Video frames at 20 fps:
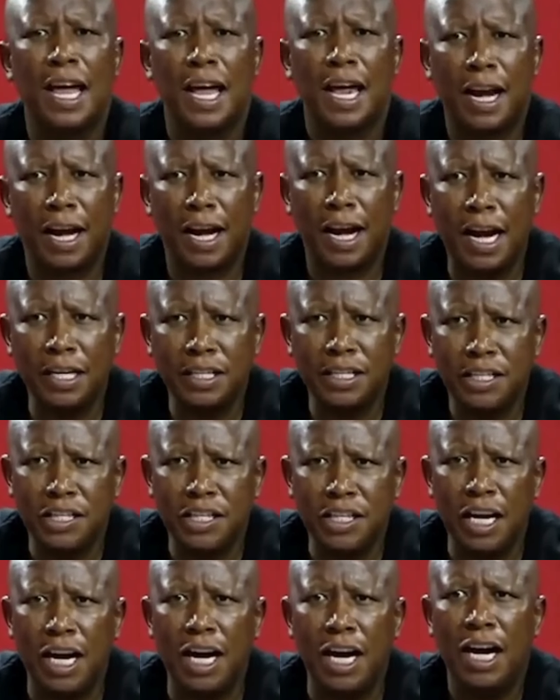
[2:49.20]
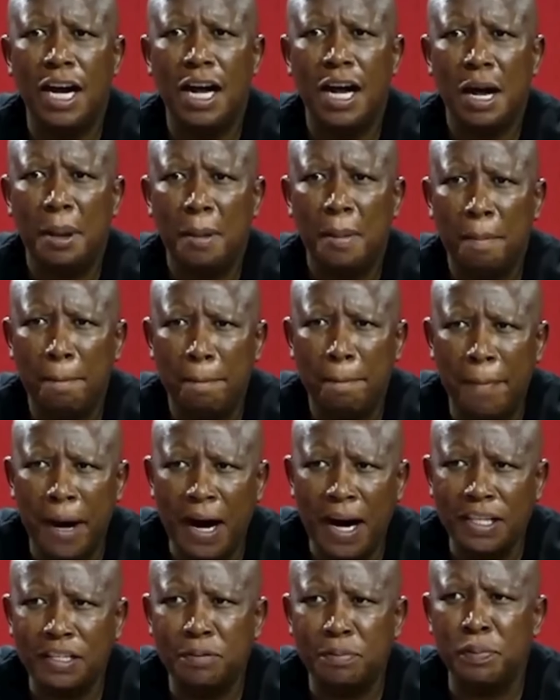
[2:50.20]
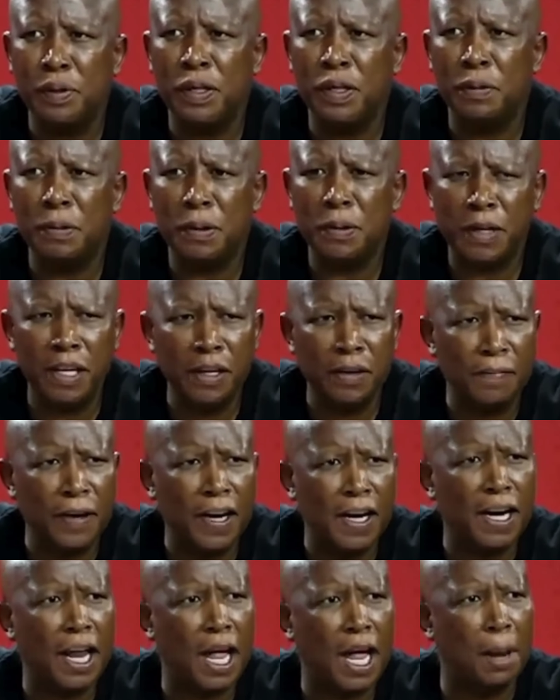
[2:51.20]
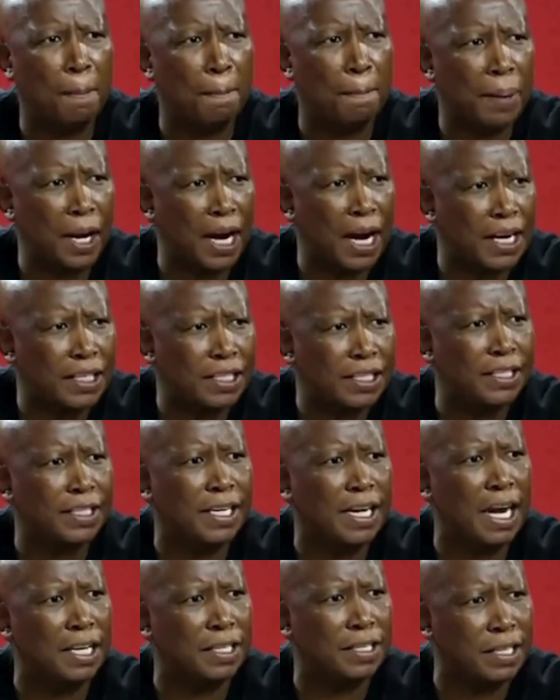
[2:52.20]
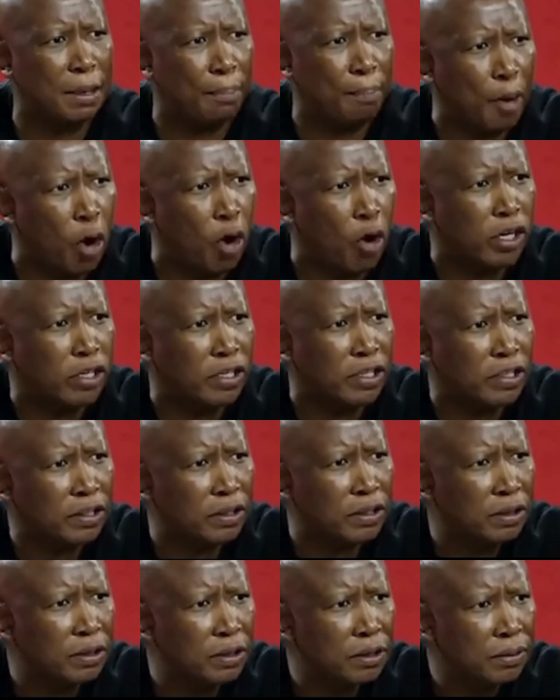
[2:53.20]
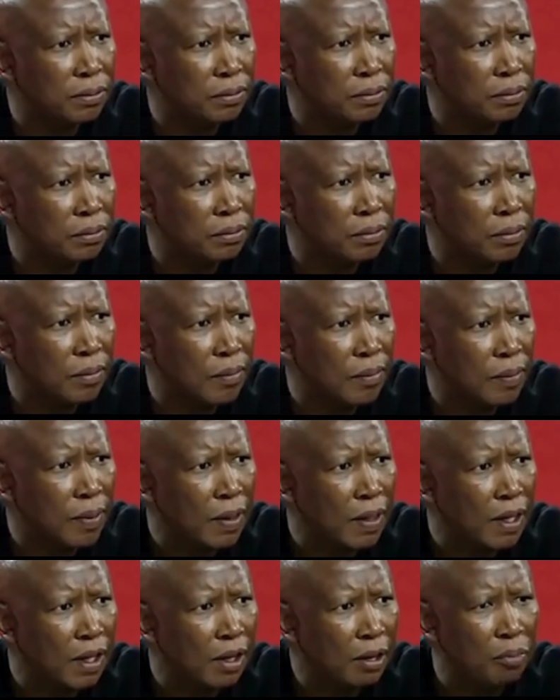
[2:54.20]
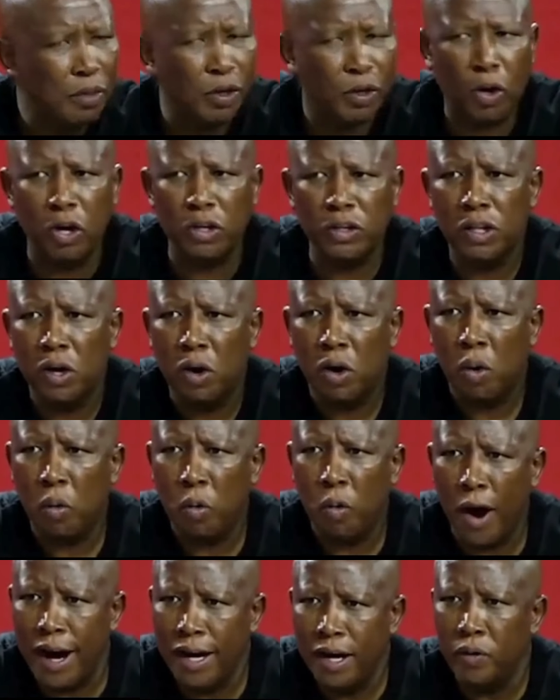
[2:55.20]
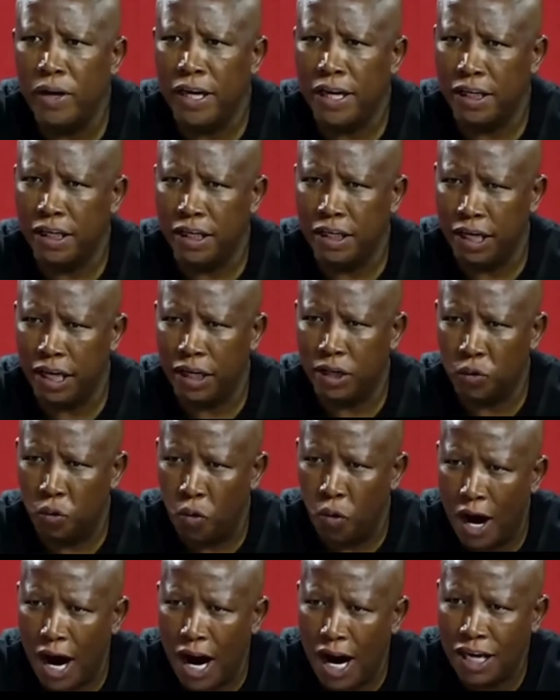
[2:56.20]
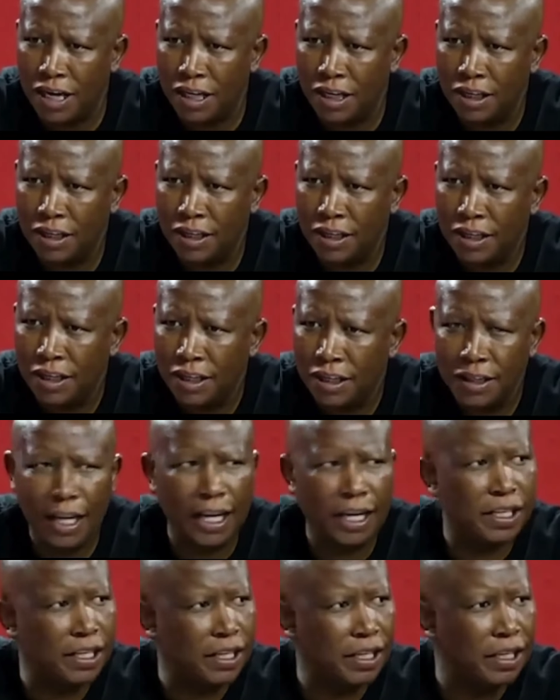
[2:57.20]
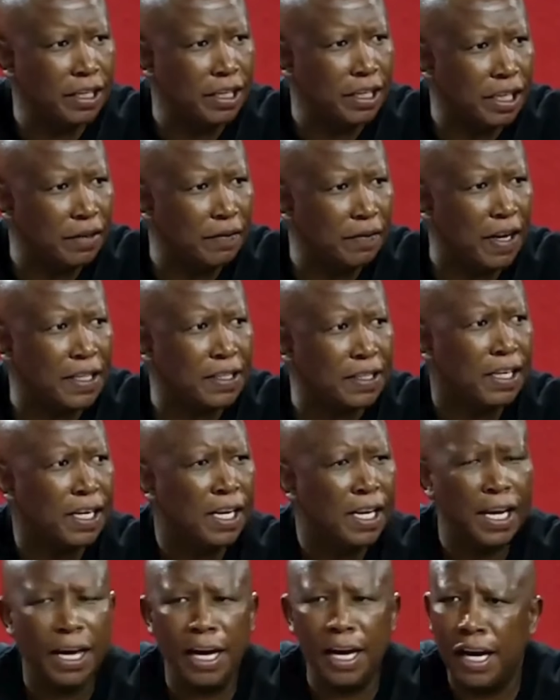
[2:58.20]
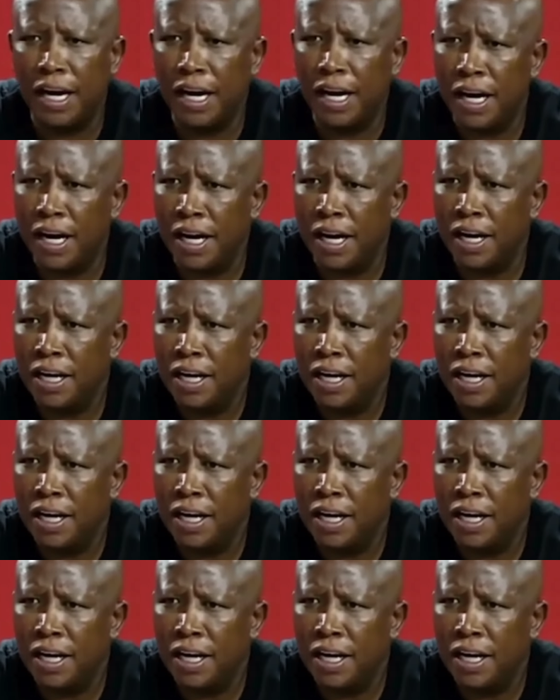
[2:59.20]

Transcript: Russia must be given a practical support. Because when we needed one, they didn't give us a